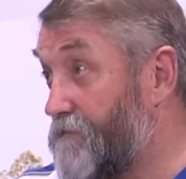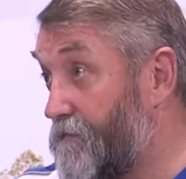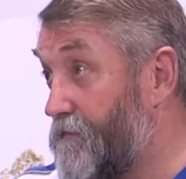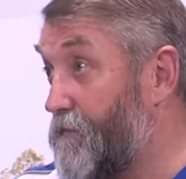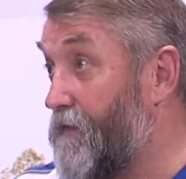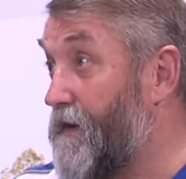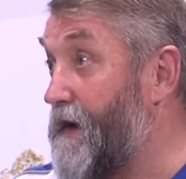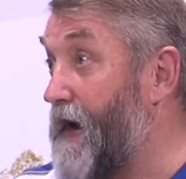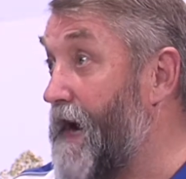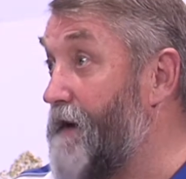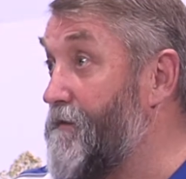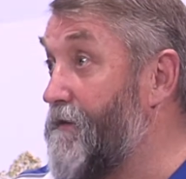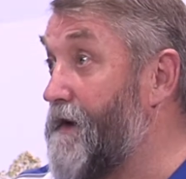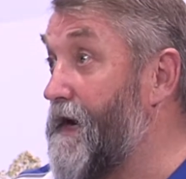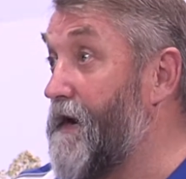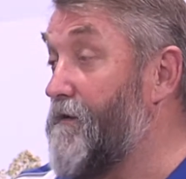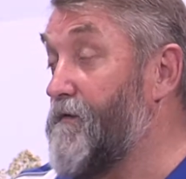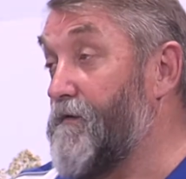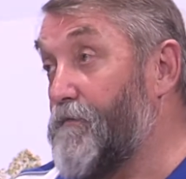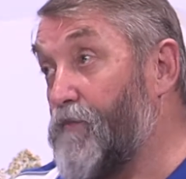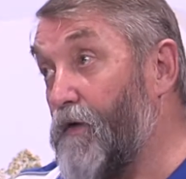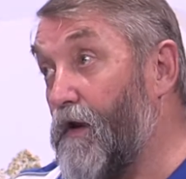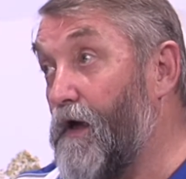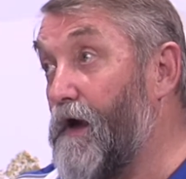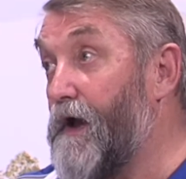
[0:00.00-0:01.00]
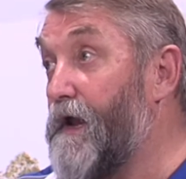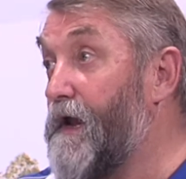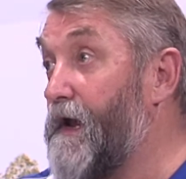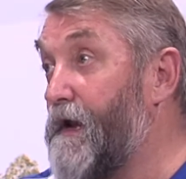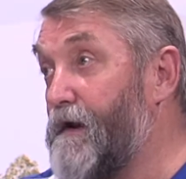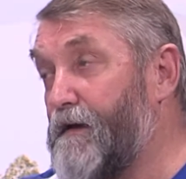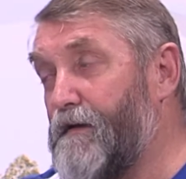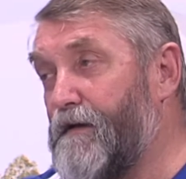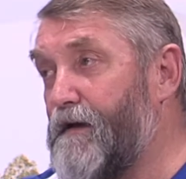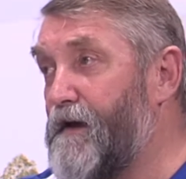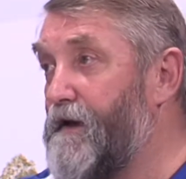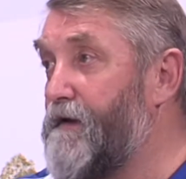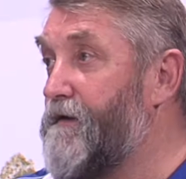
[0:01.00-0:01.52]
Came to play,
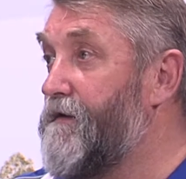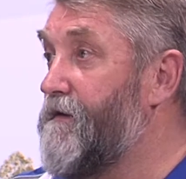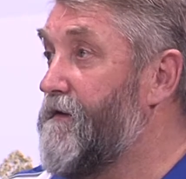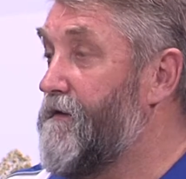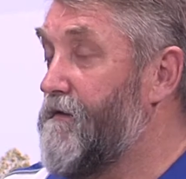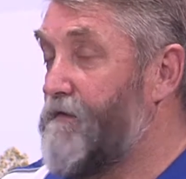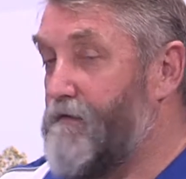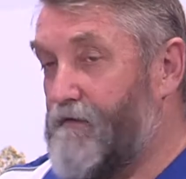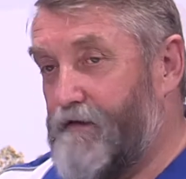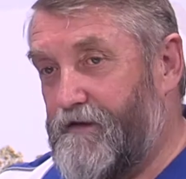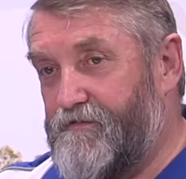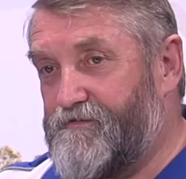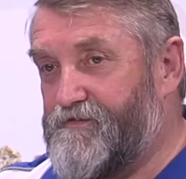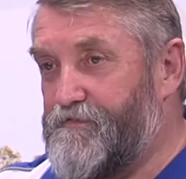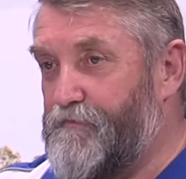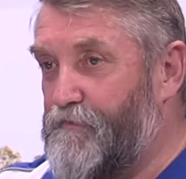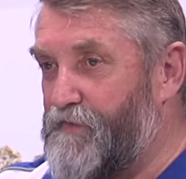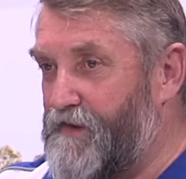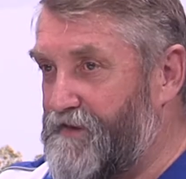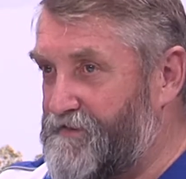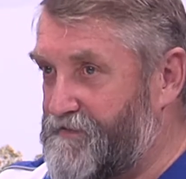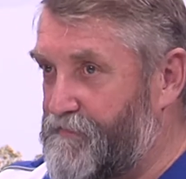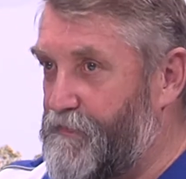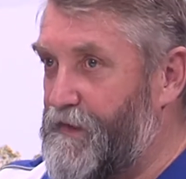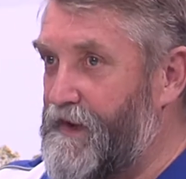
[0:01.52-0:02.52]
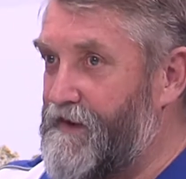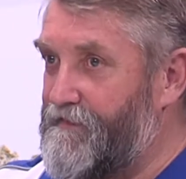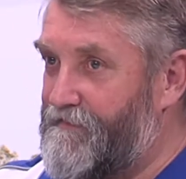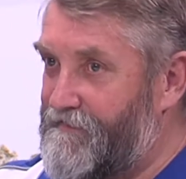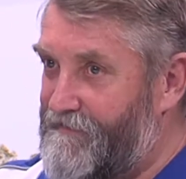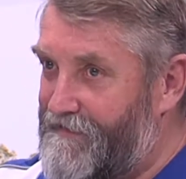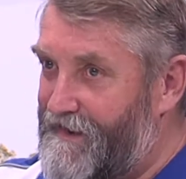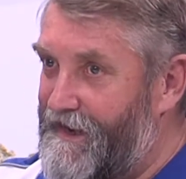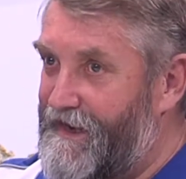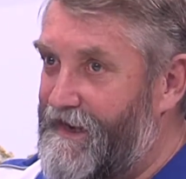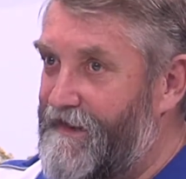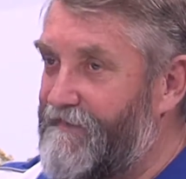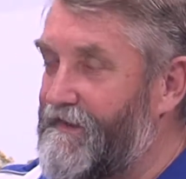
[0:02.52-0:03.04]
and it's
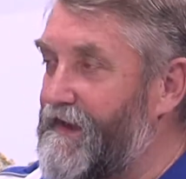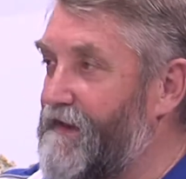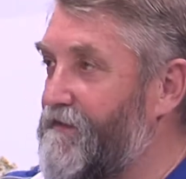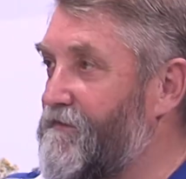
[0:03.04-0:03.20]
about getting that